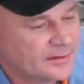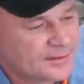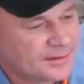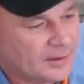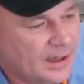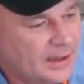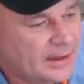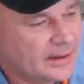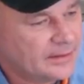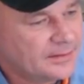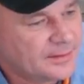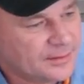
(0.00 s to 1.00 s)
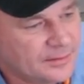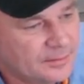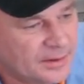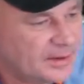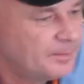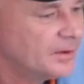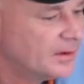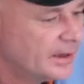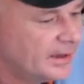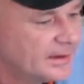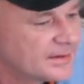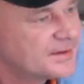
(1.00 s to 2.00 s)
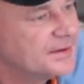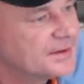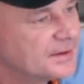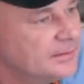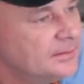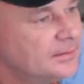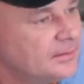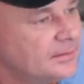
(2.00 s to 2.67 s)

not too hard to manipulate our system